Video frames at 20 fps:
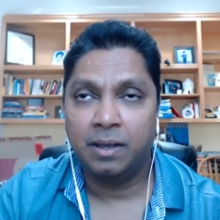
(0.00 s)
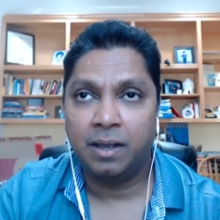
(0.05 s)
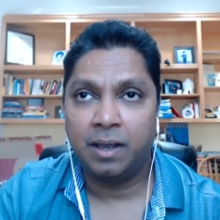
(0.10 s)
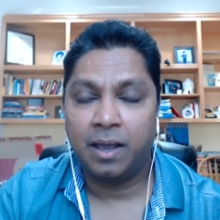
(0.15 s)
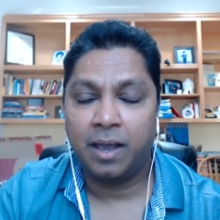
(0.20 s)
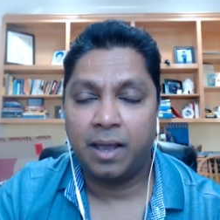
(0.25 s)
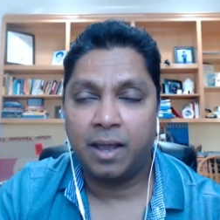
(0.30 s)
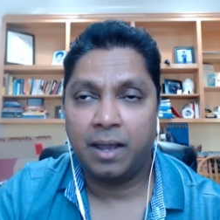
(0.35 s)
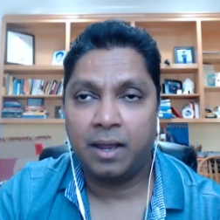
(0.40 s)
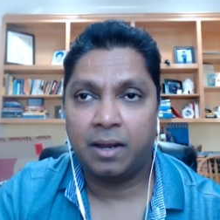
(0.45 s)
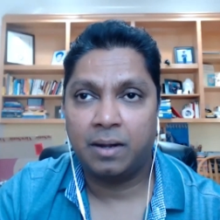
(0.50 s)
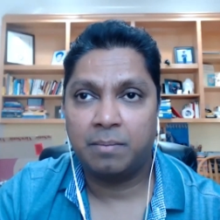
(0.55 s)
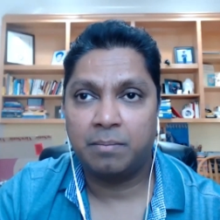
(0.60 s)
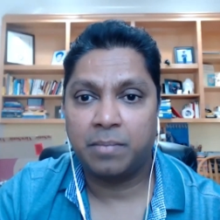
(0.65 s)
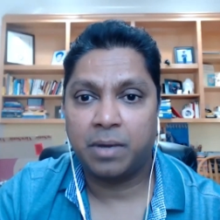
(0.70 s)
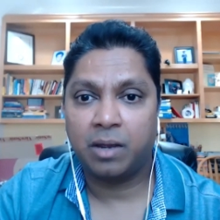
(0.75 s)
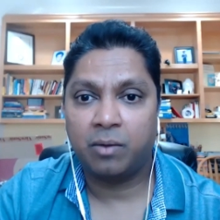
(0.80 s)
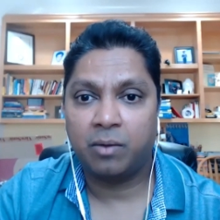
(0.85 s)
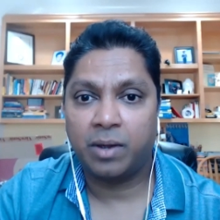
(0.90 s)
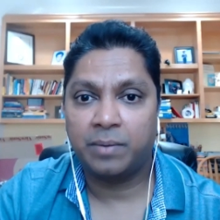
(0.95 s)
and
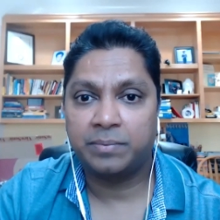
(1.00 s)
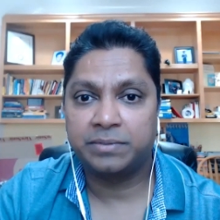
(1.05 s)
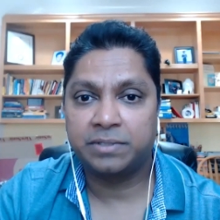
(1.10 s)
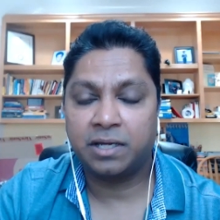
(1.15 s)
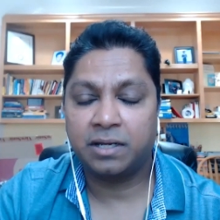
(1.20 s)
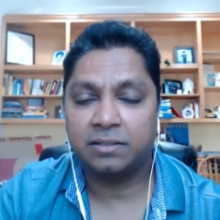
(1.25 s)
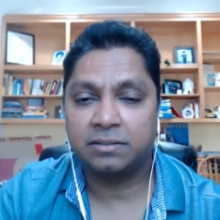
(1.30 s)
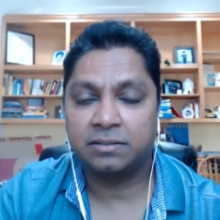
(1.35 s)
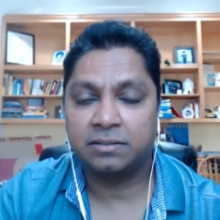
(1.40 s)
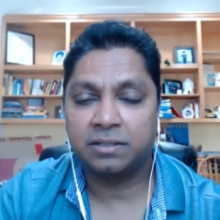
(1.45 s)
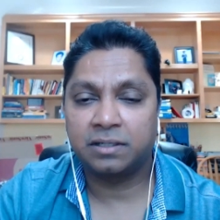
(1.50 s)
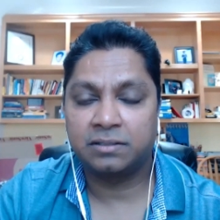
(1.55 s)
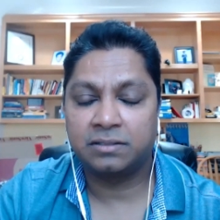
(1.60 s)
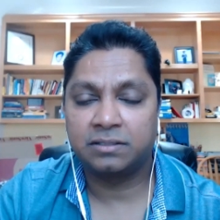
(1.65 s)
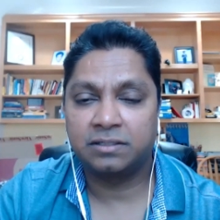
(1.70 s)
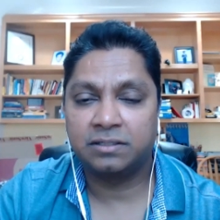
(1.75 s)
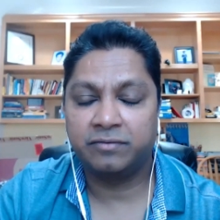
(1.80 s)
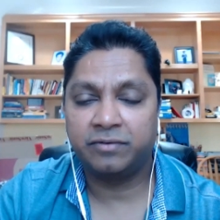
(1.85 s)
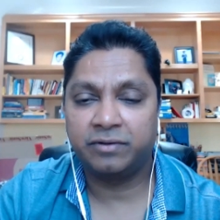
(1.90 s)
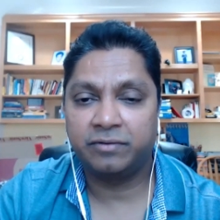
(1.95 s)
my website is
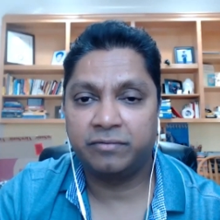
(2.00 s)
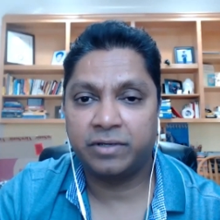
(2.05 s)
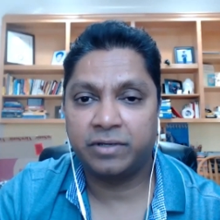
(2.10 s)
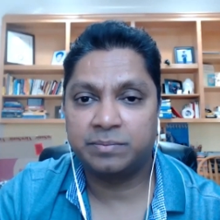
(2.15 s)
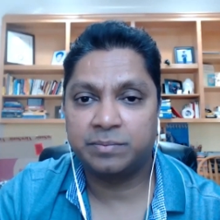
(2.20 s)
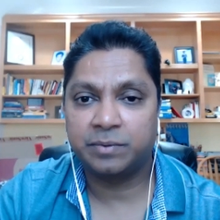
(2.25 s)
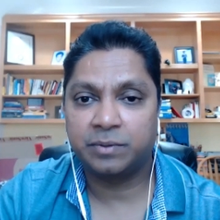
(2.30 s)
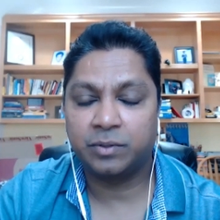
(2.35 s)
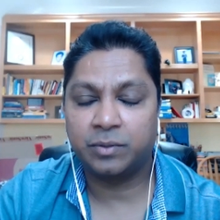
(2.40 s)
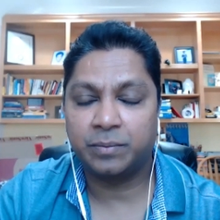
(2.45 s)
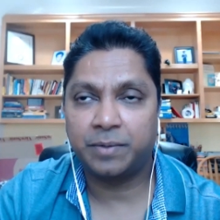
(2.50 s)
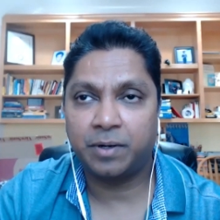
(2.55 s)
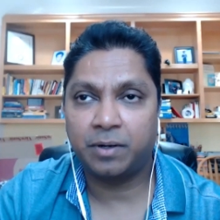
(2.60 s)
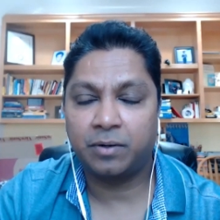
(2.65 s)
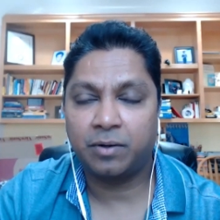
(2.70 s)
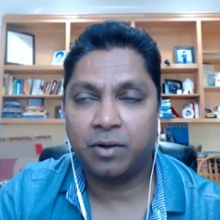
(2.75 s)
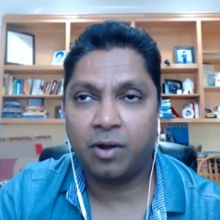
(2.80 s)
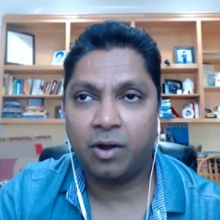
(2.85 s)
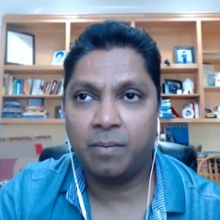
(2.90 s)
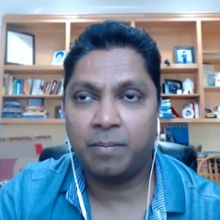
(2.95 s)

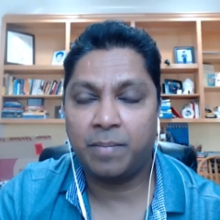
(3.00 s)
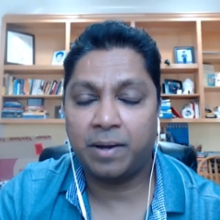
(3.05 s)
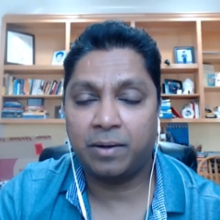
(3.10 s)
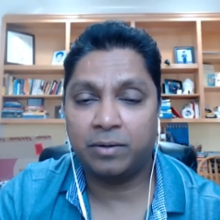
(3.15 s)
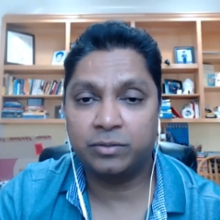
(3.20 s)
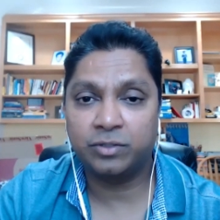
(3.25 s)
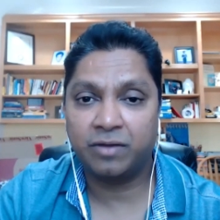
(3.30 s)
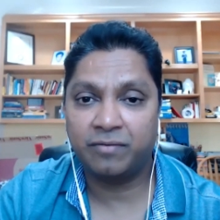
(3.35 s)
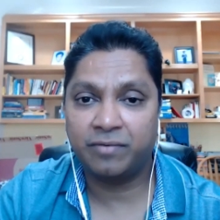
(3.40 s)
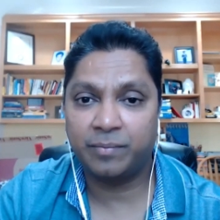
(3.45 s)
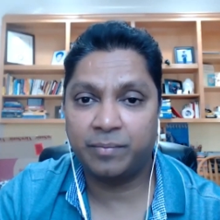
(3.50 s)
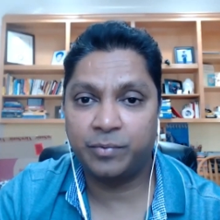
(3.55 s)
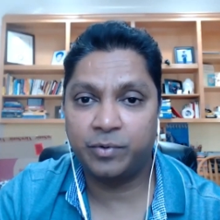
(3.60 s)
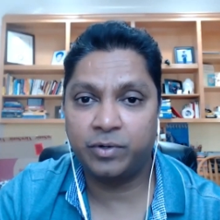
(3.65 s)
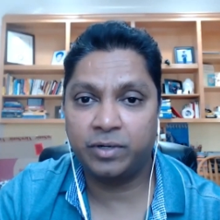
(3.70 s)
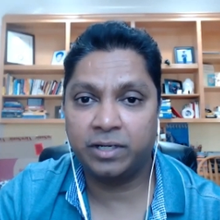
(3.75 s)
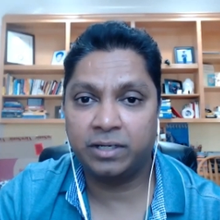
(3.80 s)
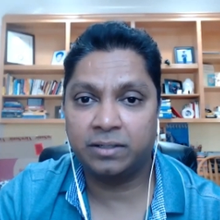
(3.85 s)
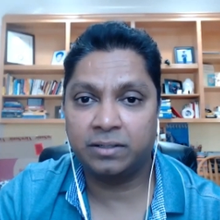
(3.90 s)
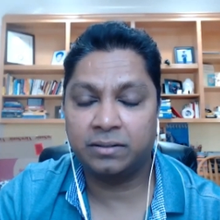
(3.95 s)
achieveinvestmentgroup.com i also have a
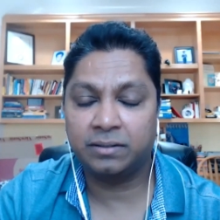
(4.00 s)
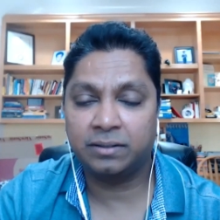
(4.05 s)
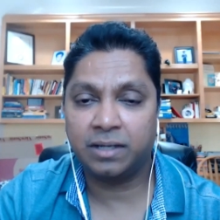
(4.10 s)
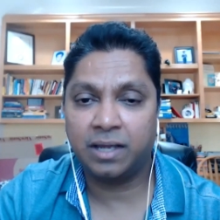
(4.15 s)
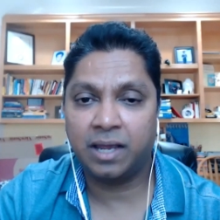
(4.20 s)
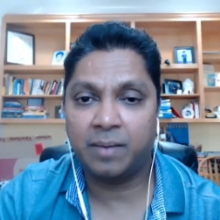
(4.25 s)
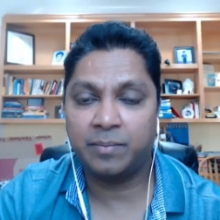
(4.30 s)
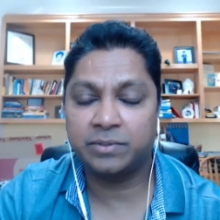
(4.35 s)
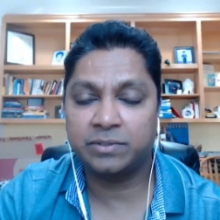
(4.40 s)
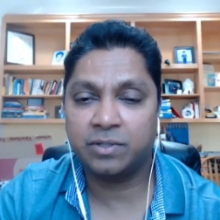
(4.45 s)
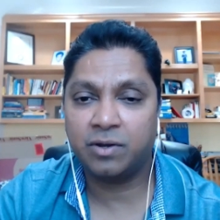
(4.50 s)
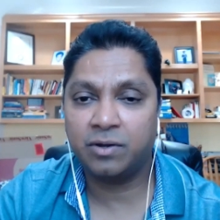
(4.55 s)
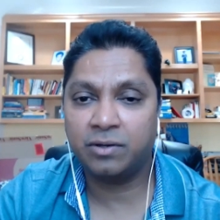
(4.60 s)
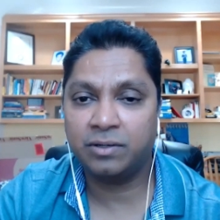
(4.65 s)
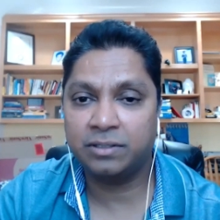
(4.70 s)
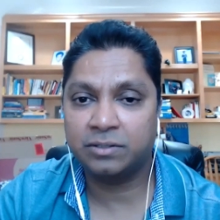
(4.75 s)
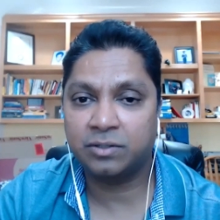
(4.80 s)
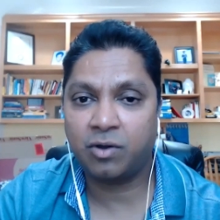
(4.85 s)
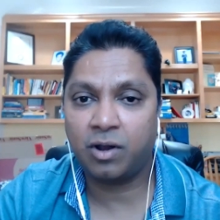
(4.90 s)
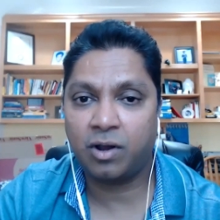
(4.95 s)
book in amazon
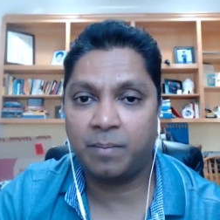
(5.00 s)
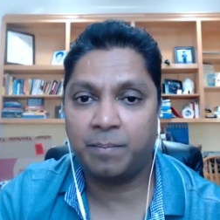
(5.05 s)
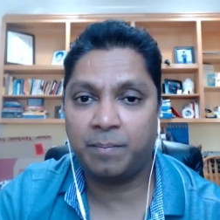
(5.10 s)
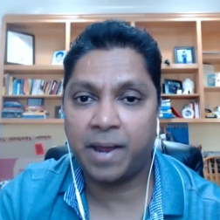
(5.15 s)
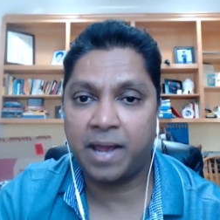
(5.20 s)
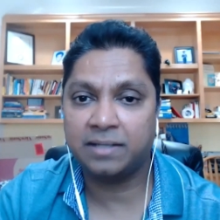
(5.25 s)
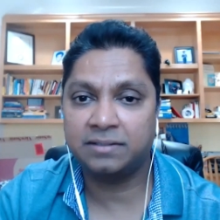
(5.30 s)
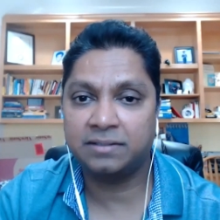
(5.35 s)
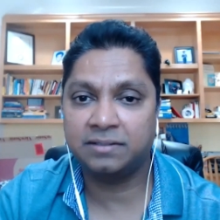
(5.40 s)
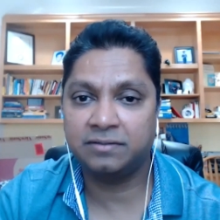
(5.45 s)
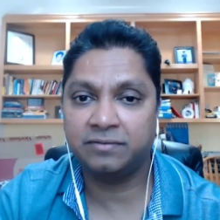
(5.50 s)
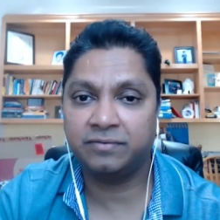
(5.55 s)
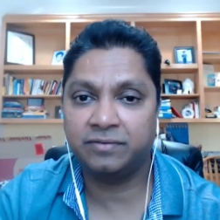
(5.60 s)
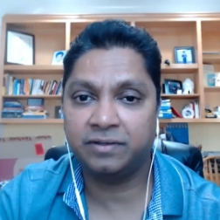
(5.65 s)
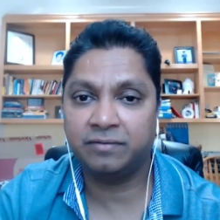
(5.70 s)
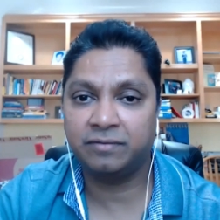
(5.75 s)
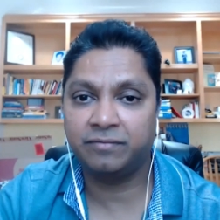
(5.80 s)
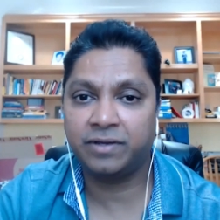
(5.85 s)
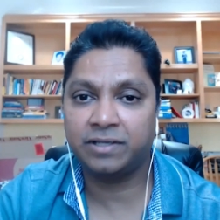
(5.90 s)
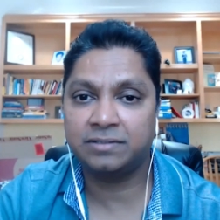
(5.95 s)
it's called passive
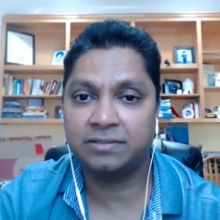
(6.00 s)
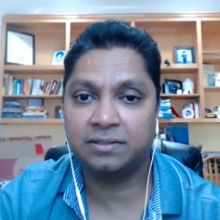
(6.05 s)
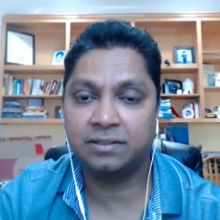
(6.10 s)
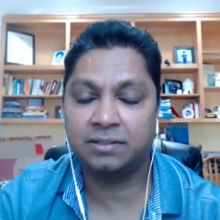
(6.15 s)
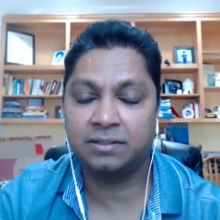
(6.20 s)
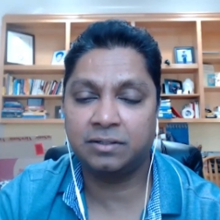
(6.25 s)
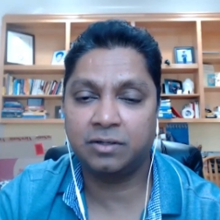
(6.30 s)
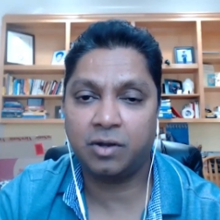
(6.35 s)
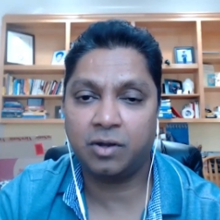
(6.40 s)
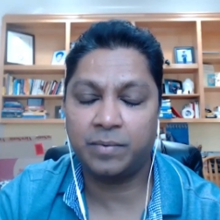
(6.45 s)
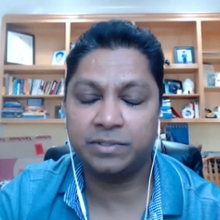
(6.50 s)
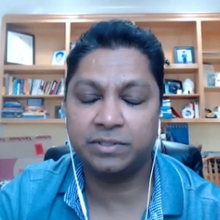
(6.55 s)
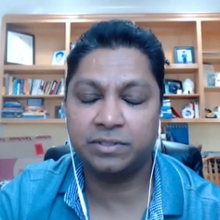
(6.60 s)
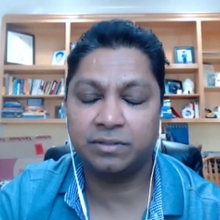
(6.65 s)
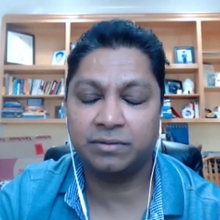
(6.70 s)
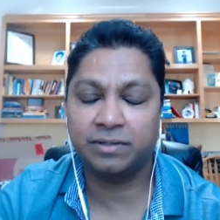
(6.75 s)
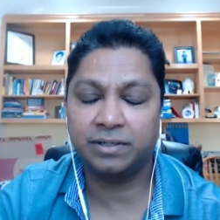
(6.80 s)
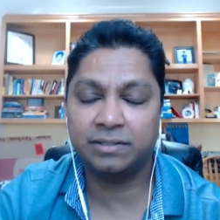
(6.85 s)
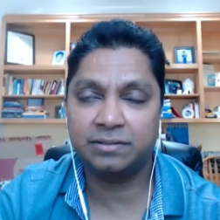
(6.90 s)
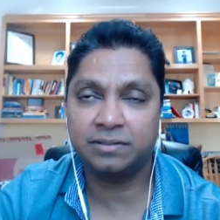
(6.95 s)
investing in
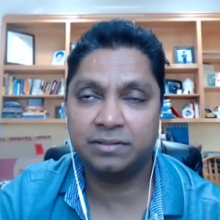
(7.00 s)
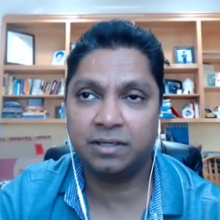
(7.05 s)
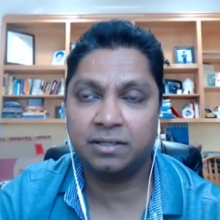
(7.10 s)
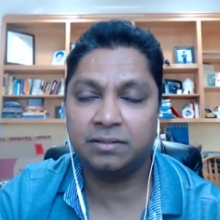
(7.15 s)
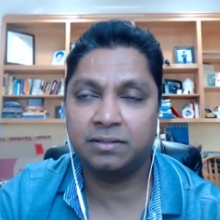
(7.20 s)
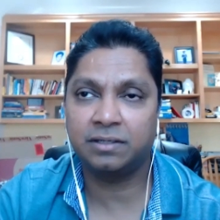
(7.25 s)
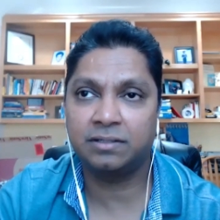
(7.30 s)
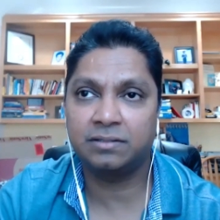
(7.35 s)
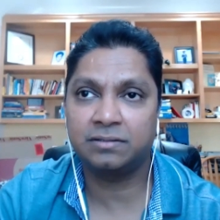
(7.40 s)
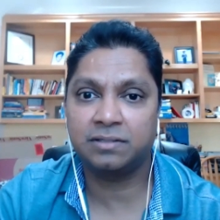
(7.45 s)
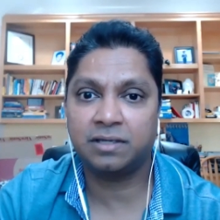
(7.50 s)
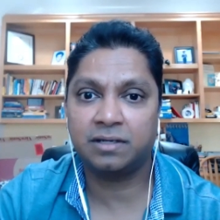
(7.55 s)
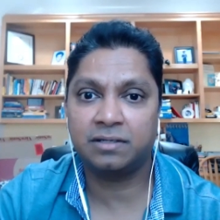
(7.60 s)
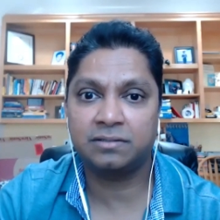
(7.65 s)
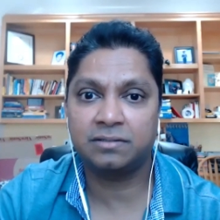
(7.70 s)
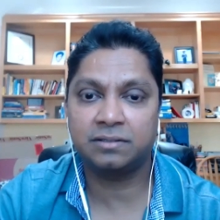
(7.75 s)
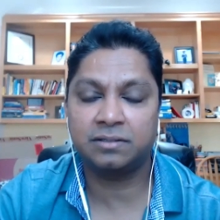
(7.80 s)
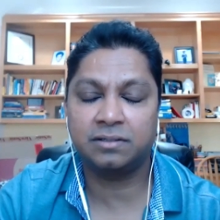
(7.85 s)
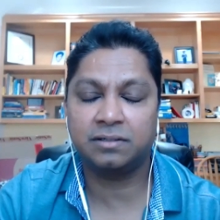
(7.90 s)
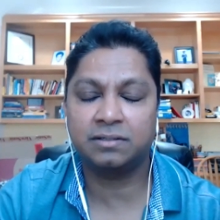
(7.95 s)
commercial real estate the insider
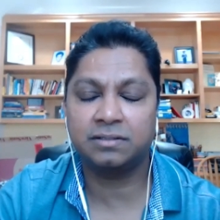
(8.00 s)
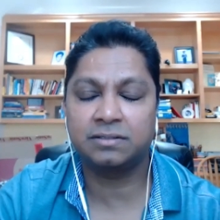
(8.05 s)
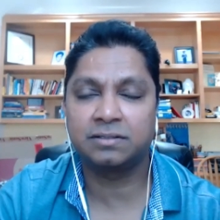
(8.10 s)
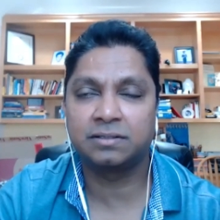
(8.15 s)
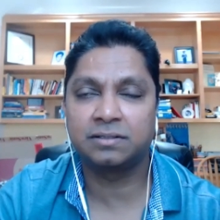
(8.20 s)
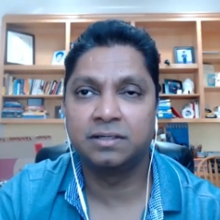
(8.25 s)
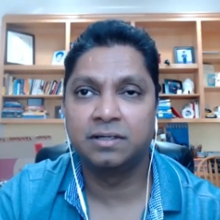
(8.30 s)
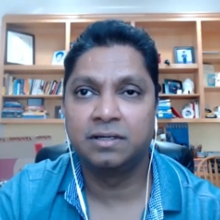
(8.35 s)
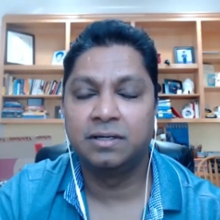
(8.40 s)
secrets